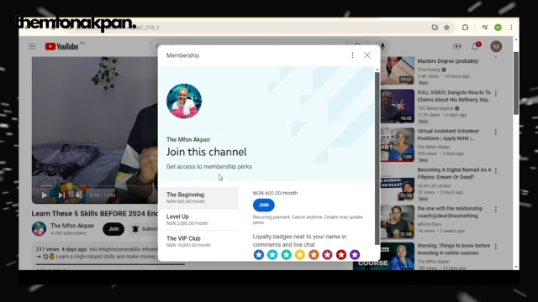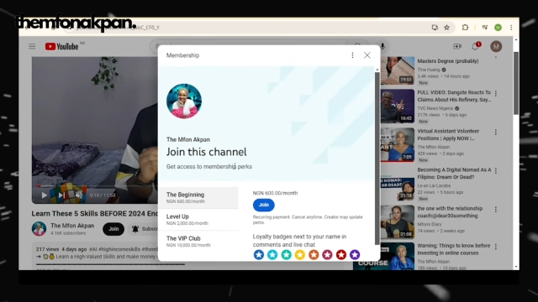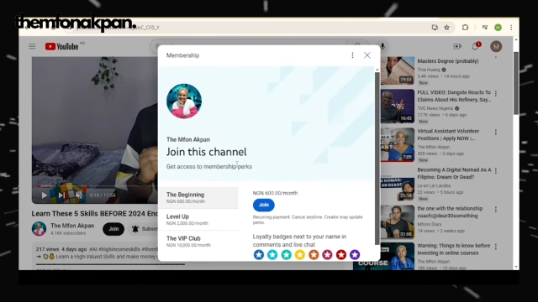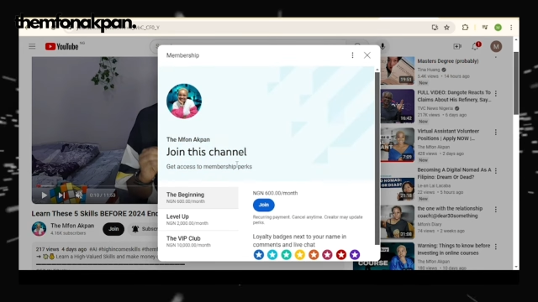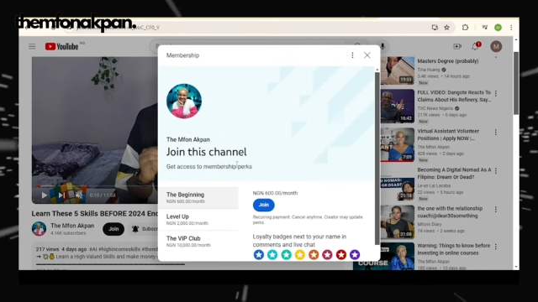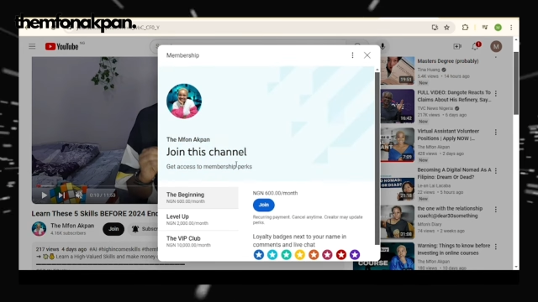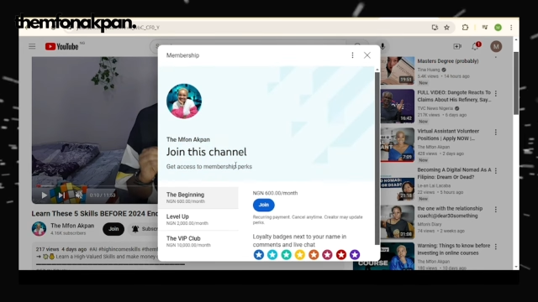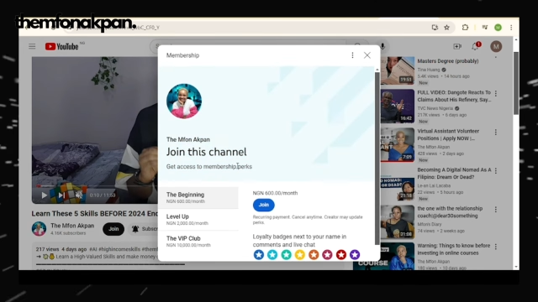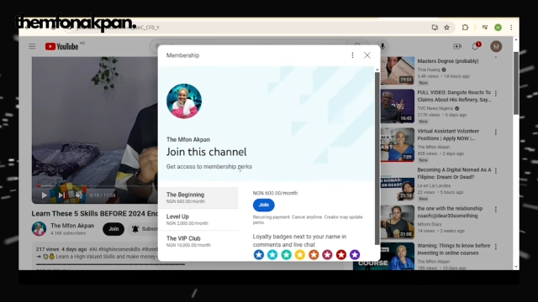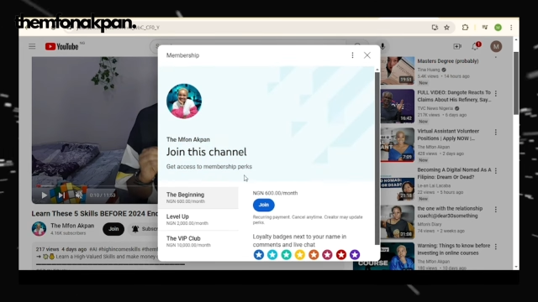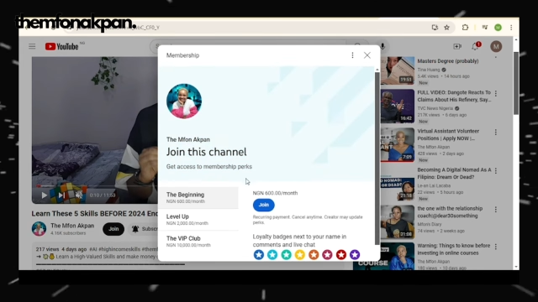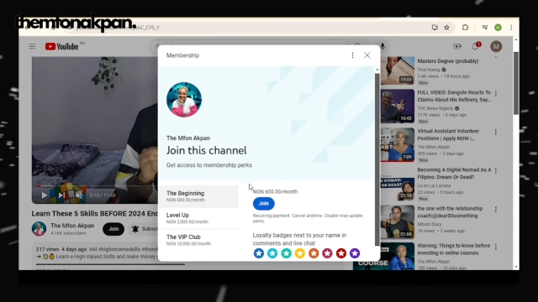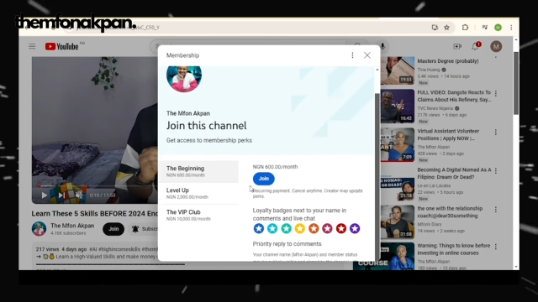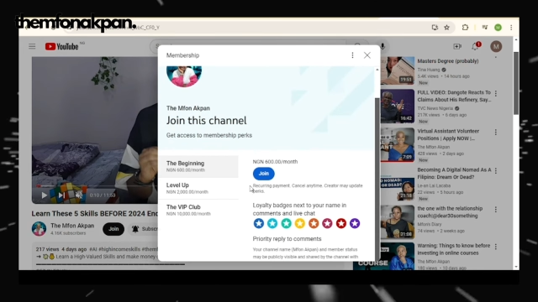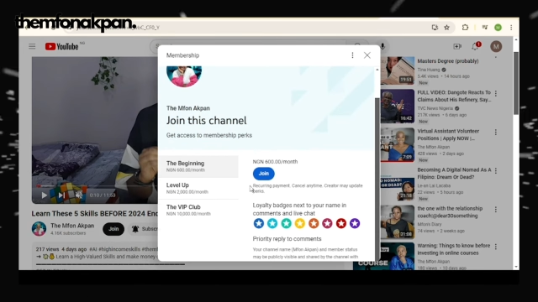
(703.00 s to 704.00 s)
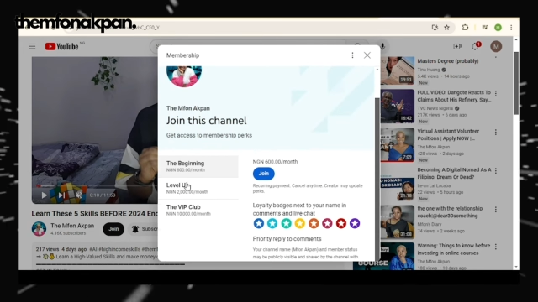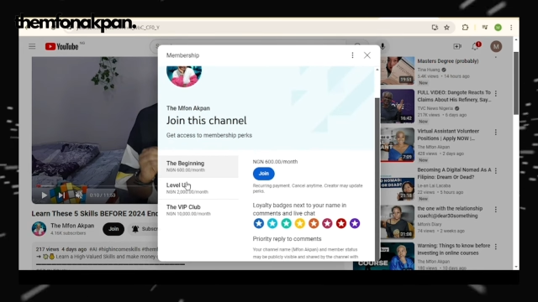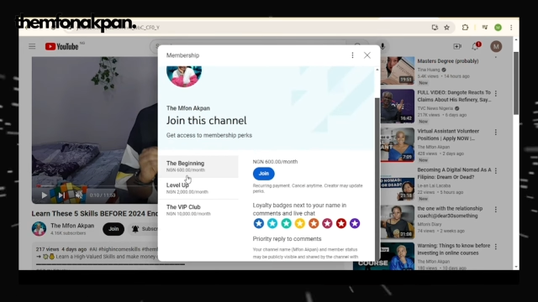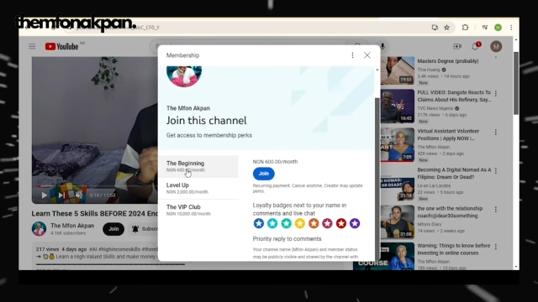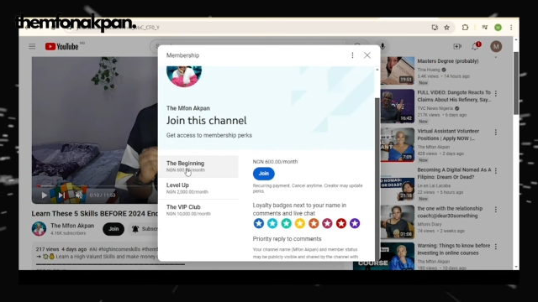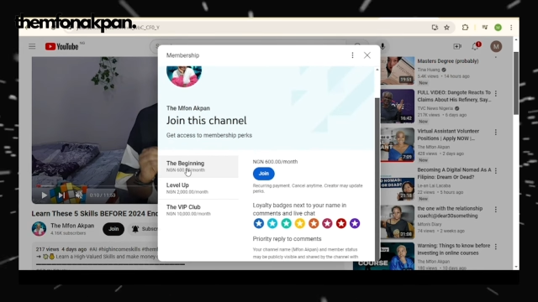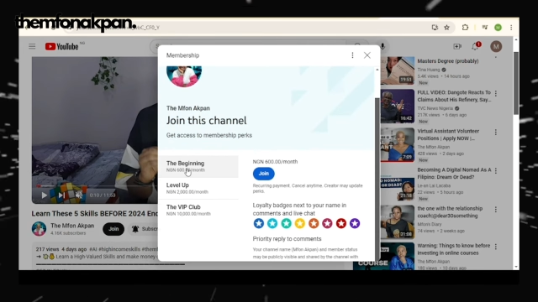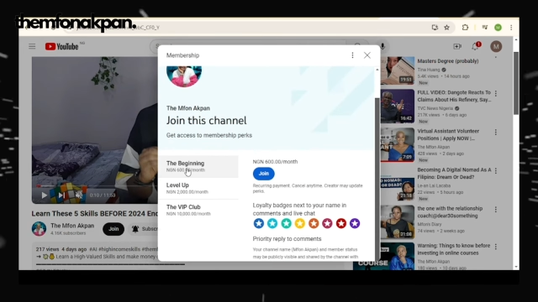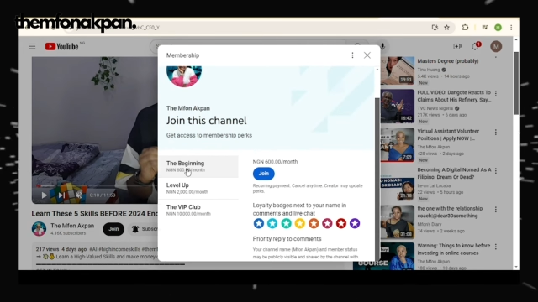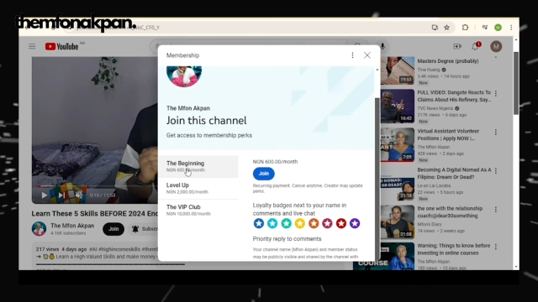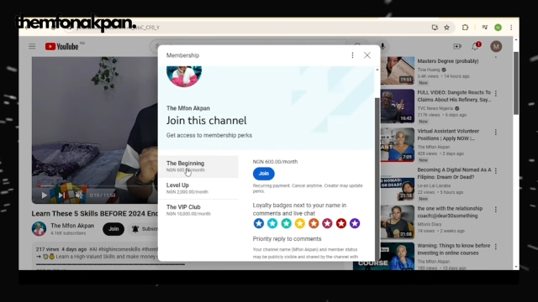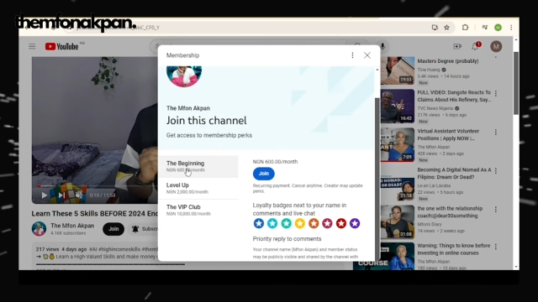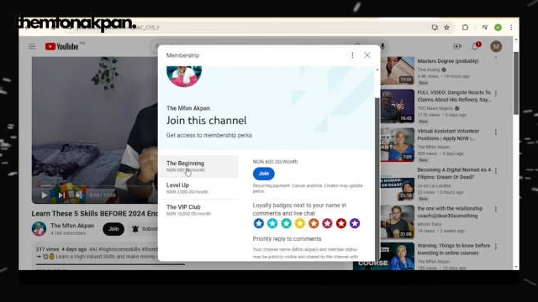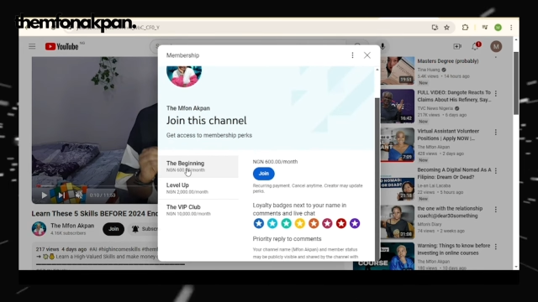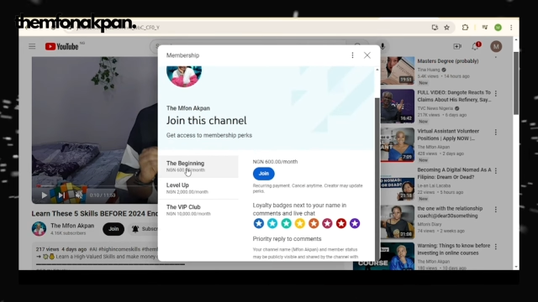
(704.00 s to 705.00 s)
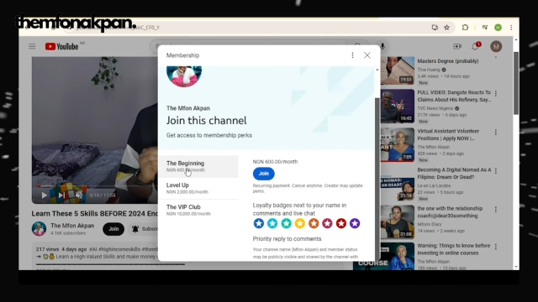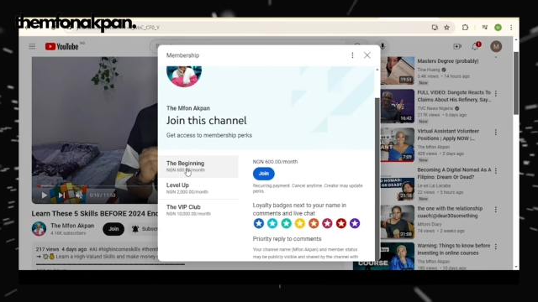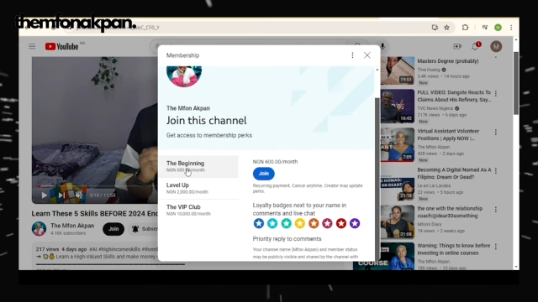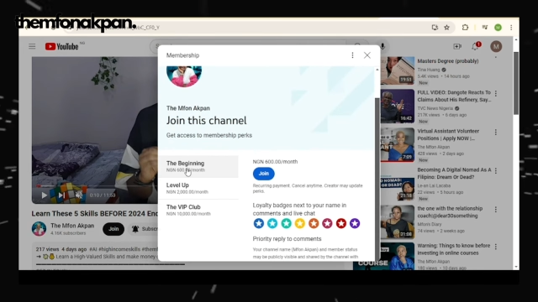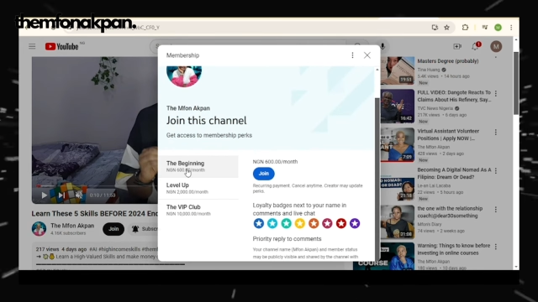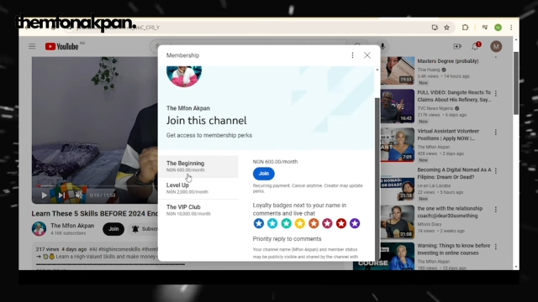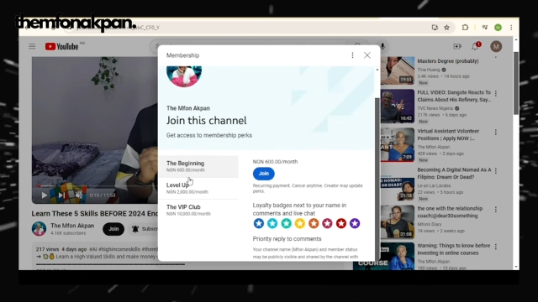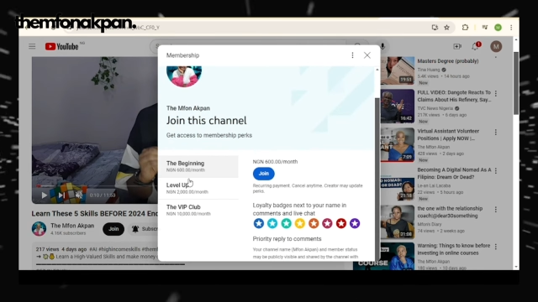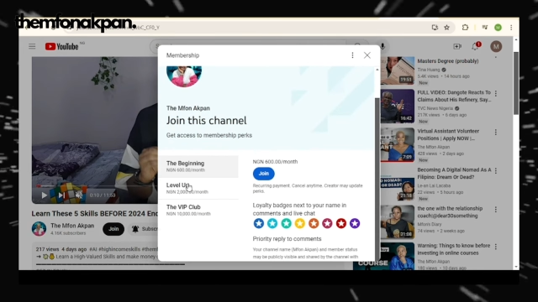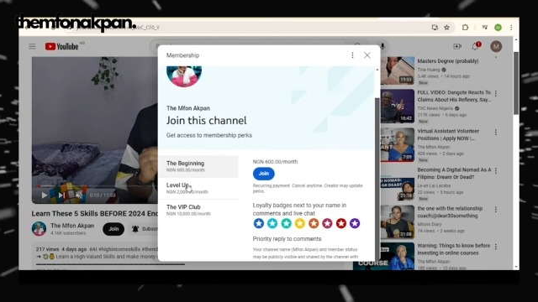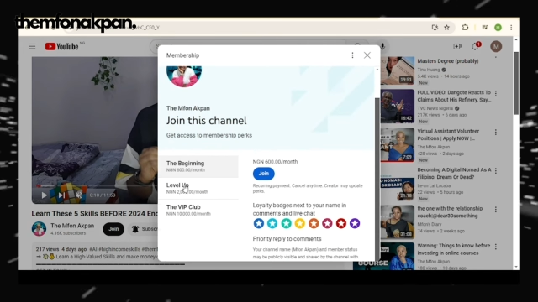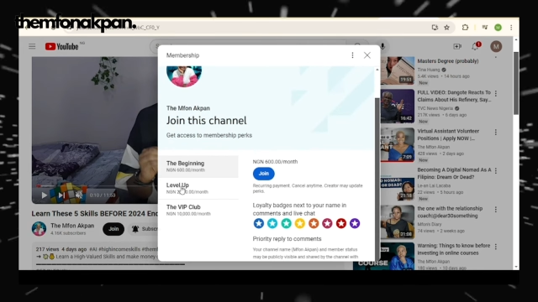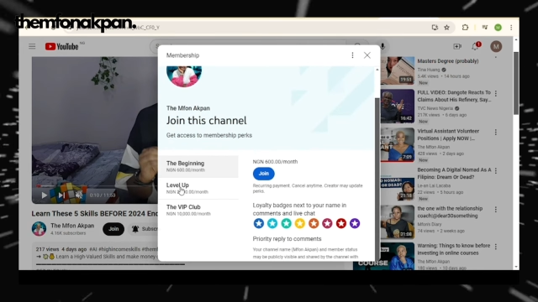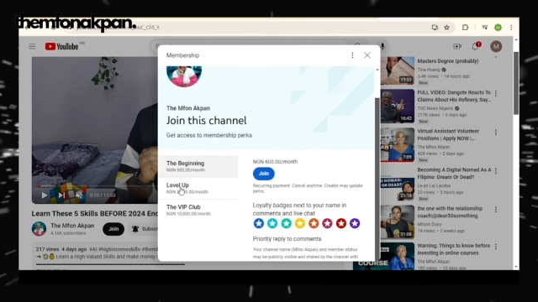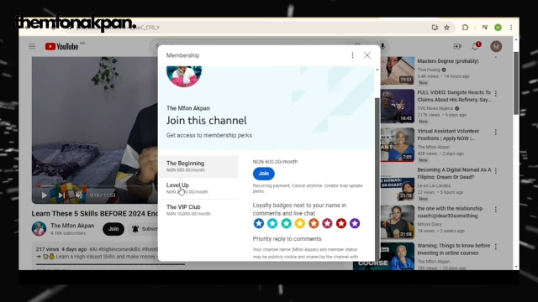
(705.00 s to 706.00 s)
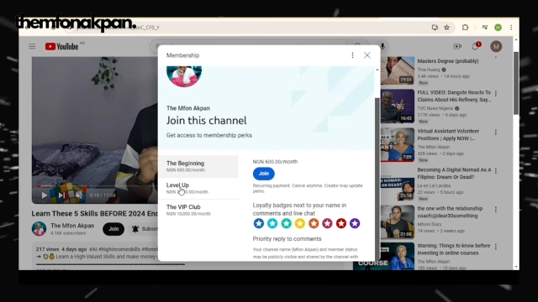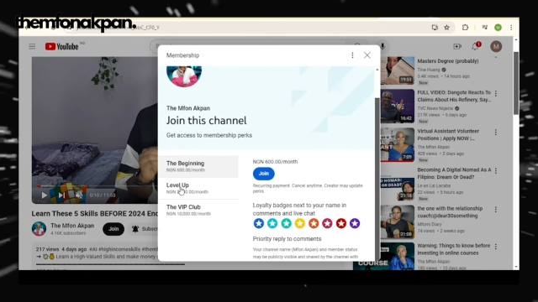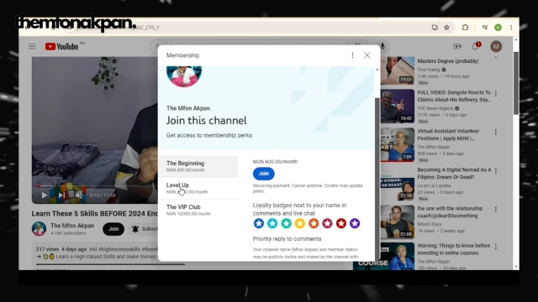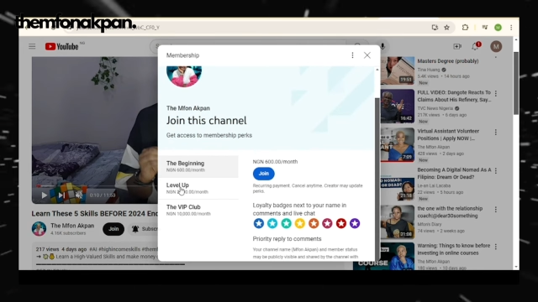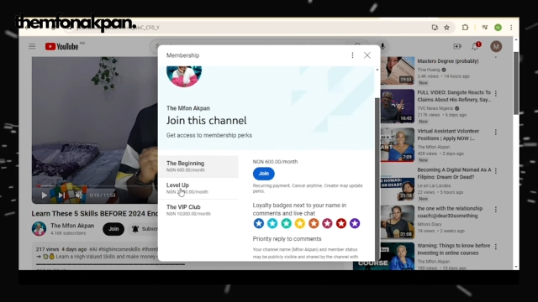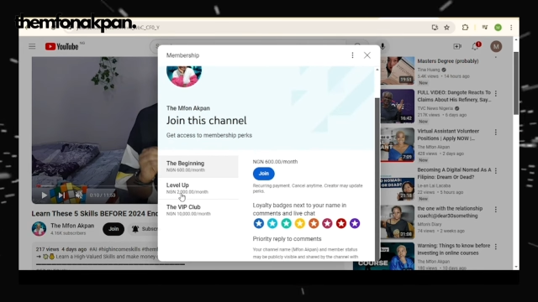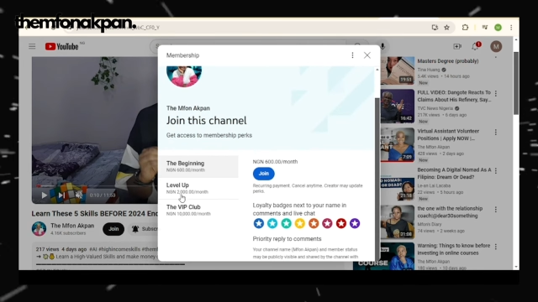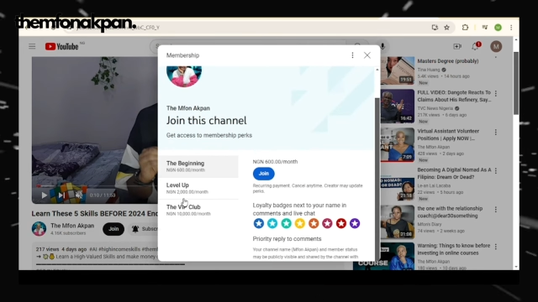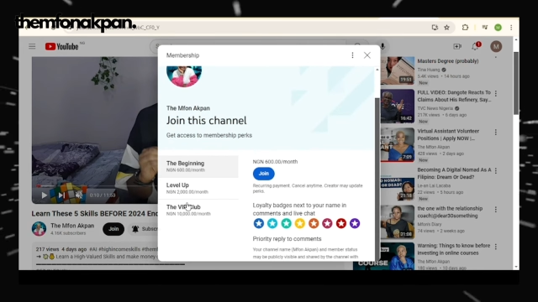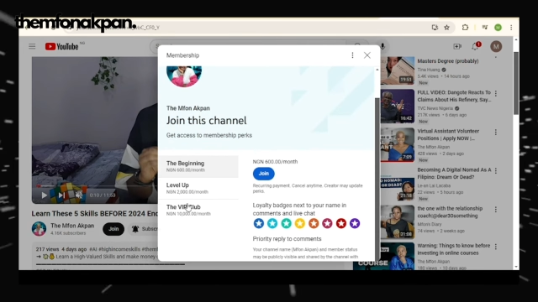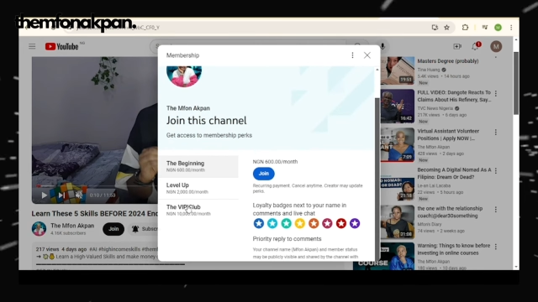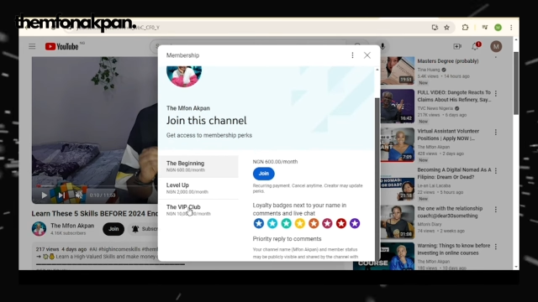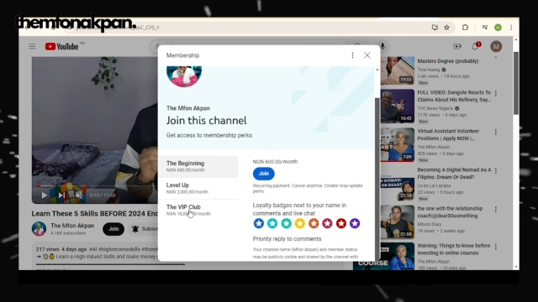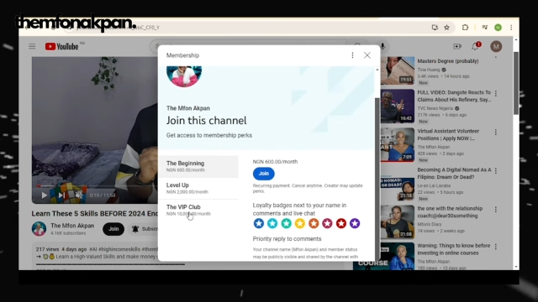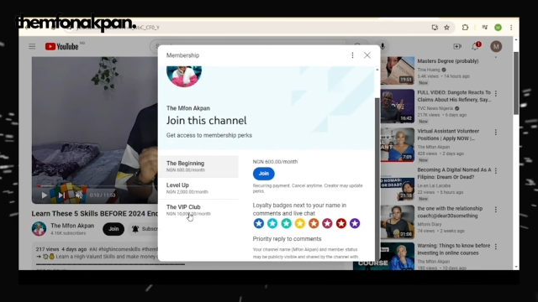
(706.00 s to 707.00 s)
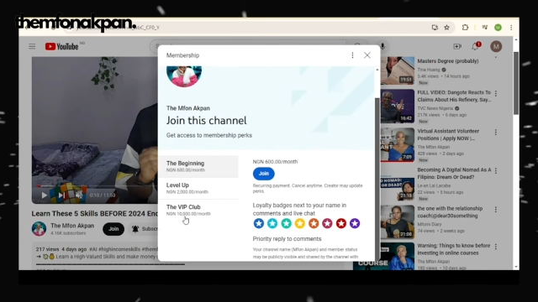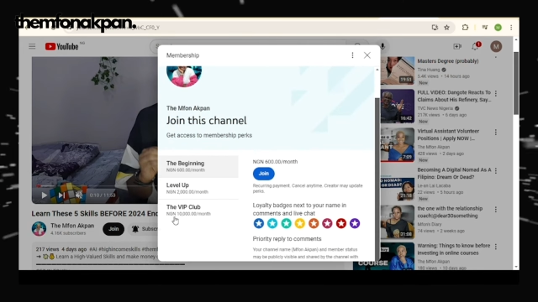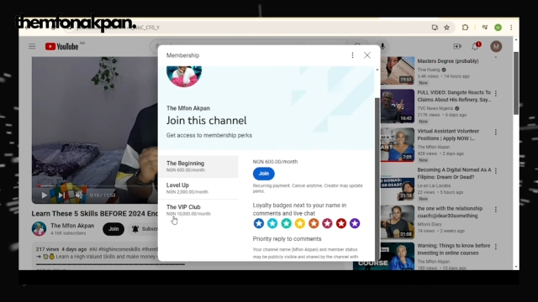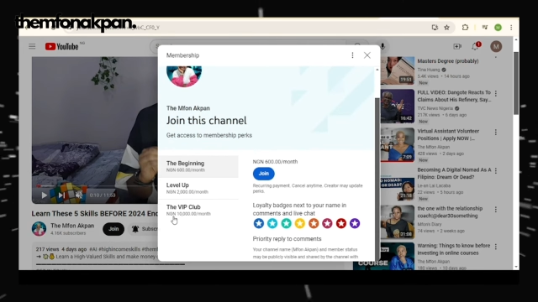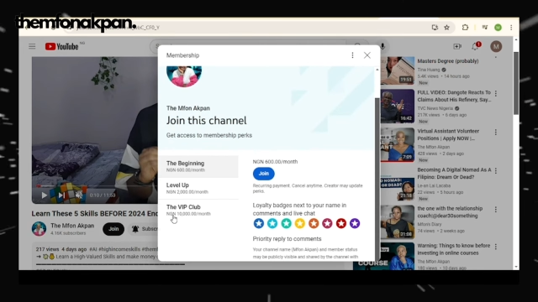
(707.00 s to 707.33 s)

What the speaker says: Nobody's mouth can be seen.